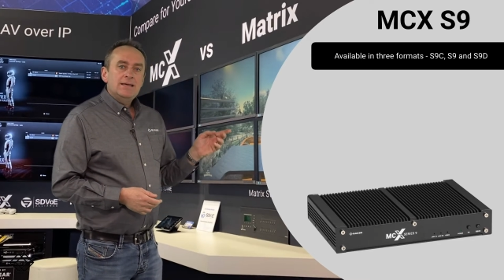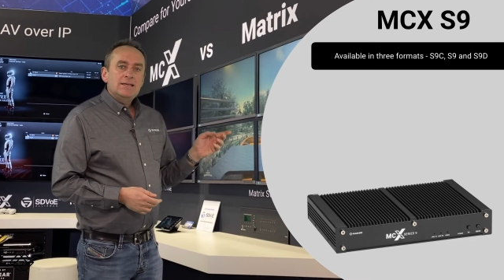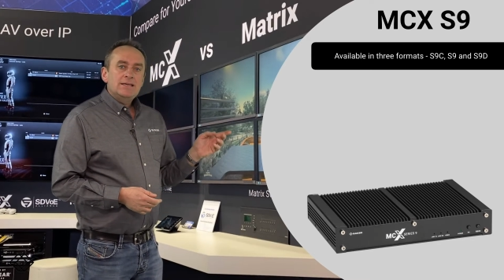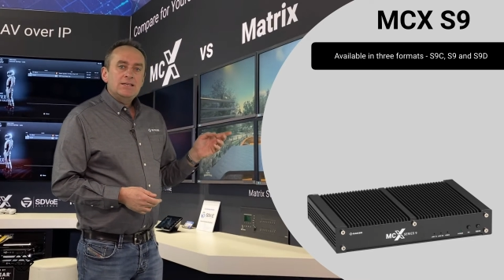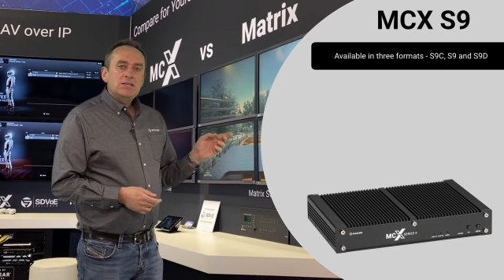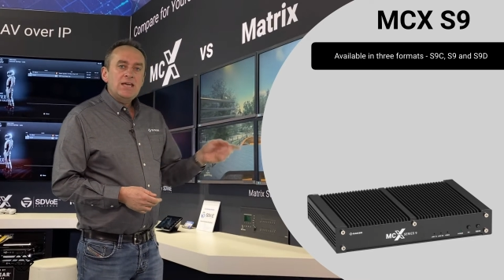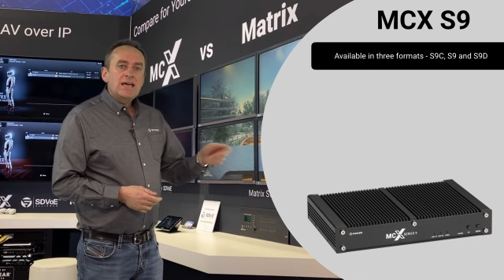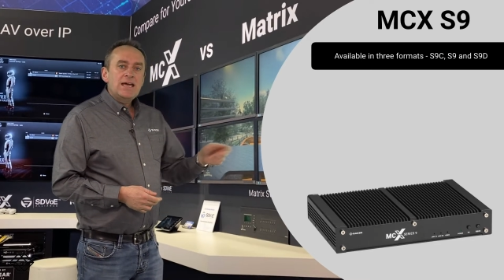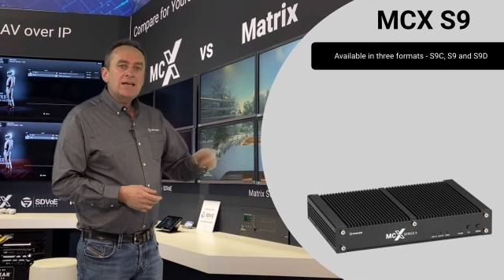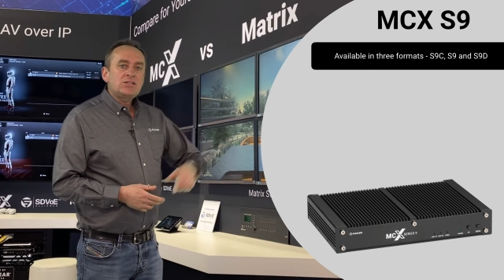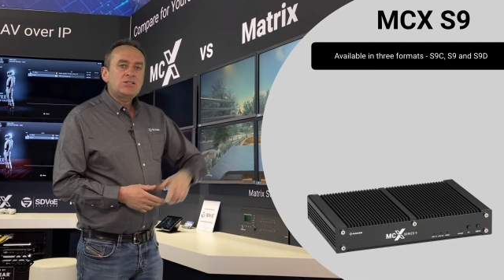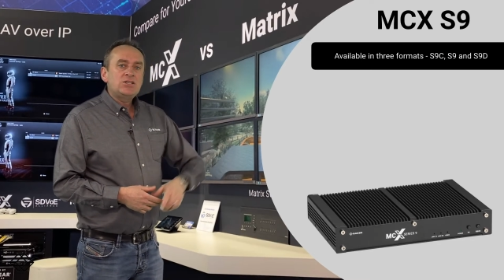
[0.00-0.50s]

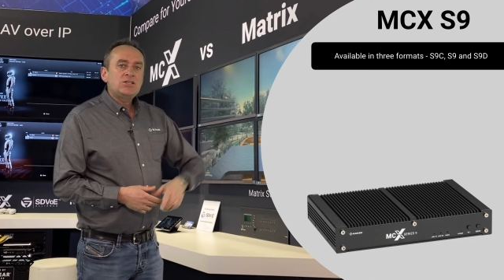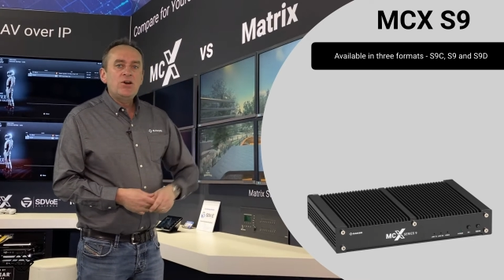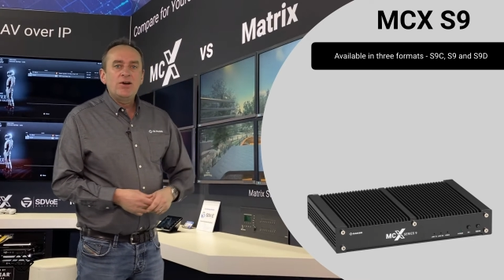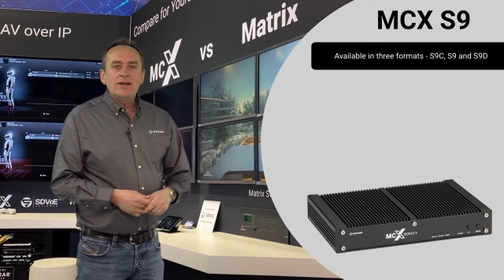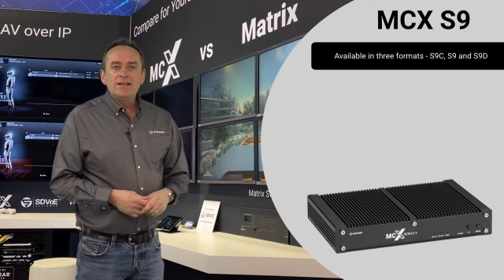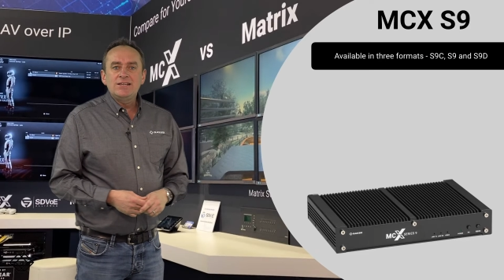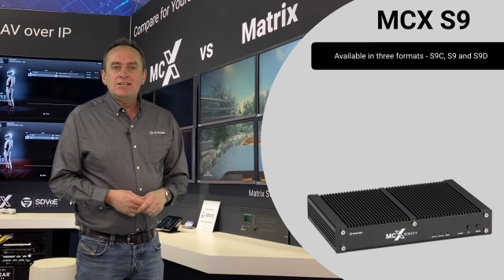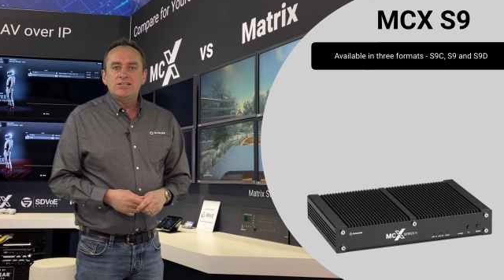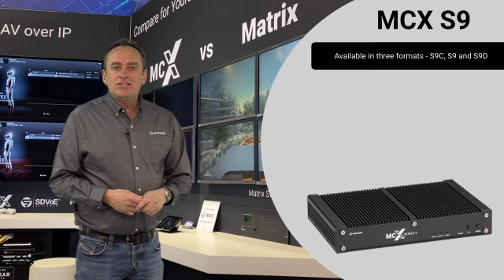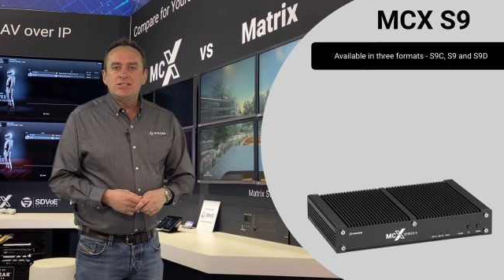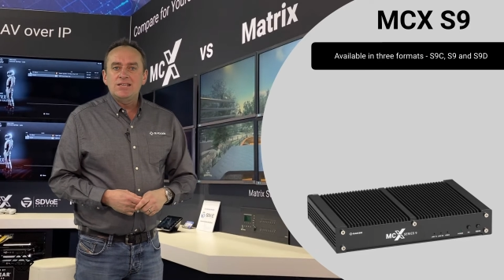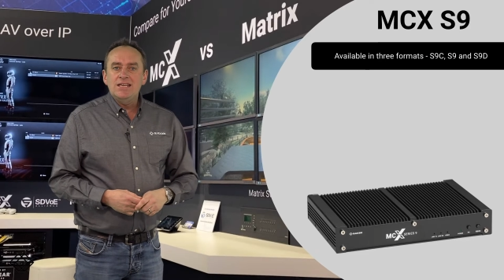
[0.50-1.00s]
The
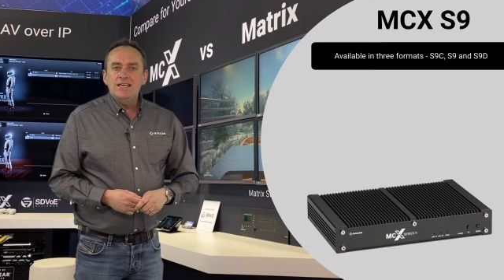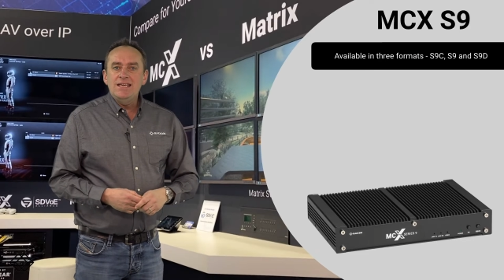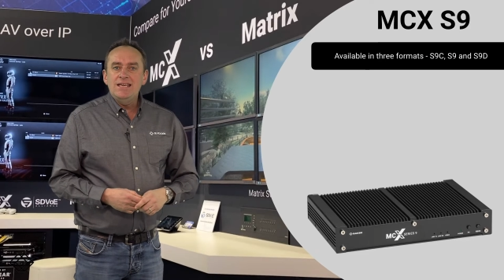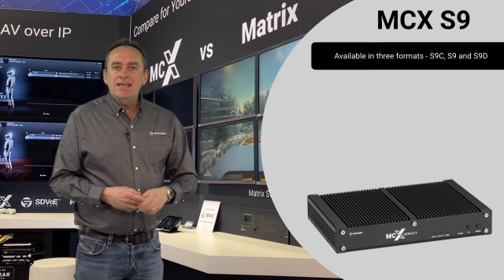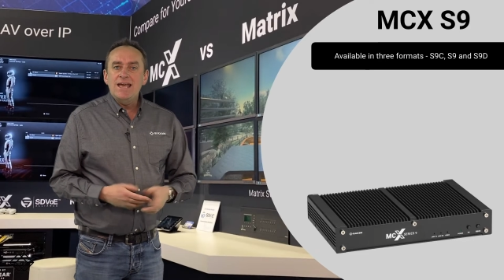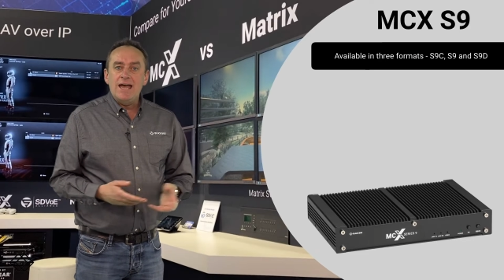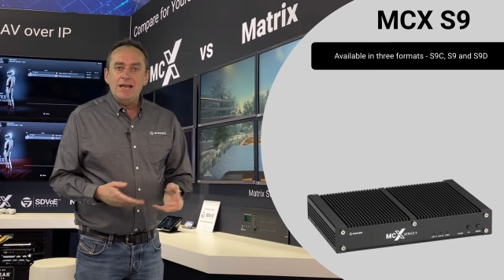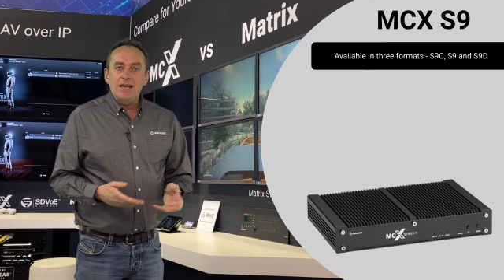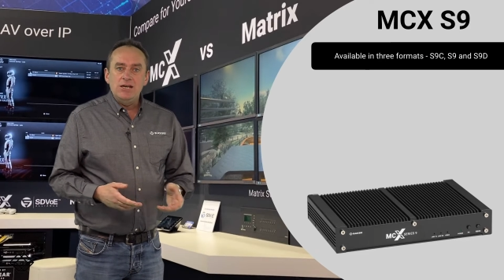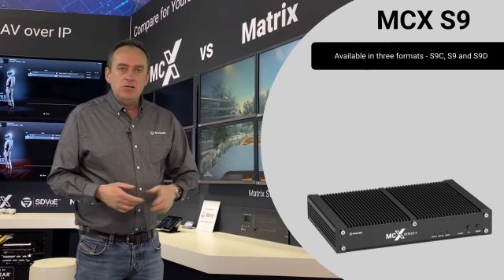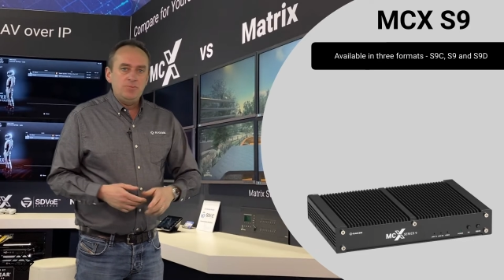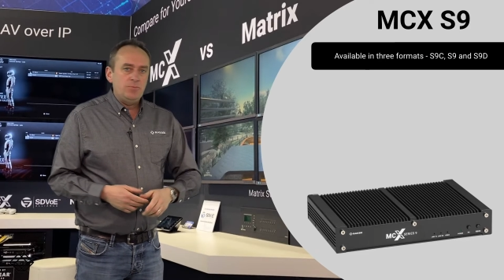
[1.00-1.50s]
S9C
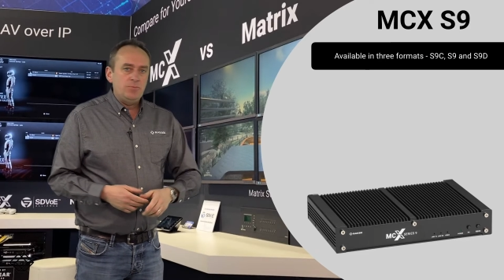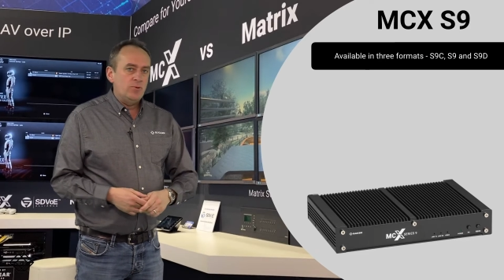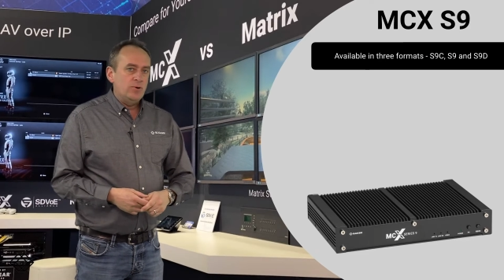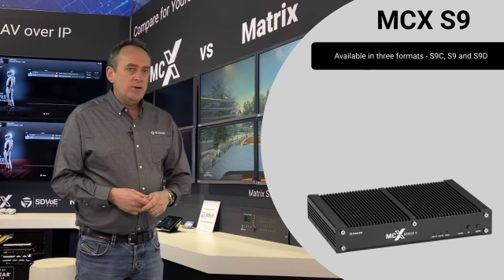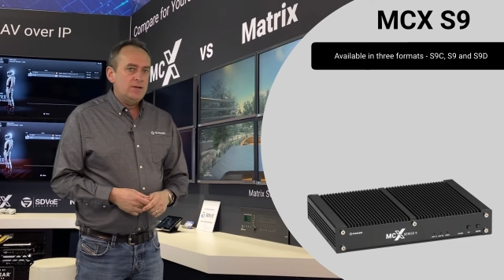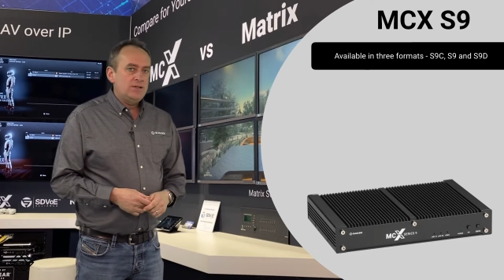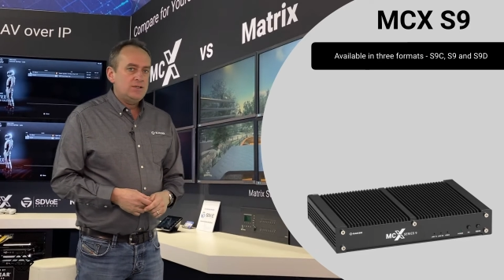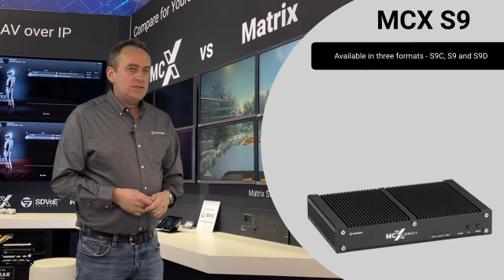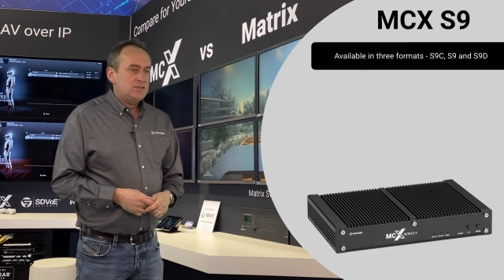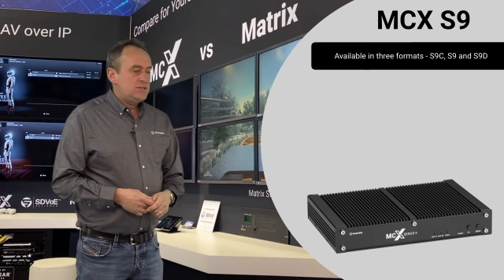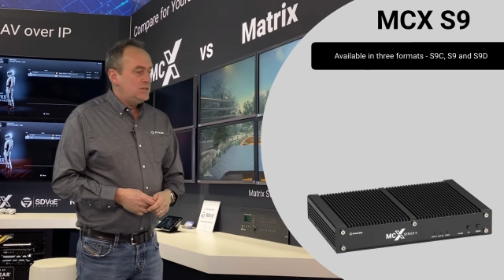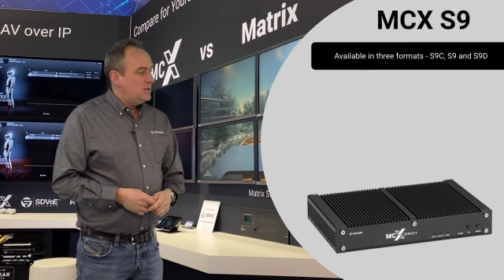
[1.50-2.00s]

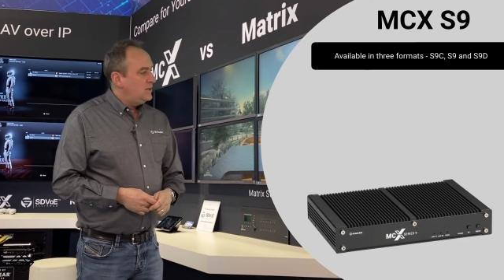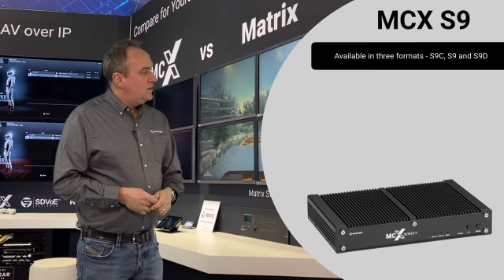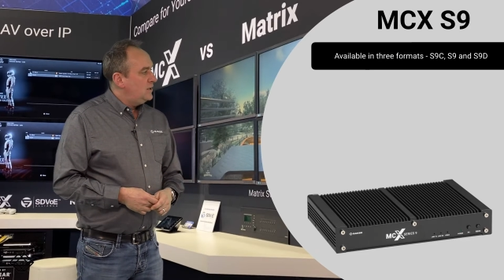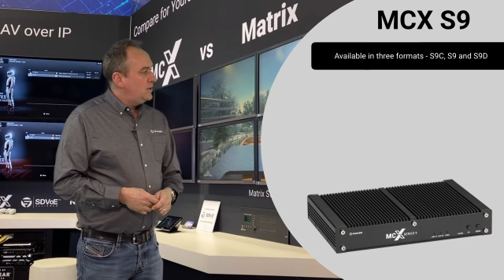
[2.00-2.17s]
endpoints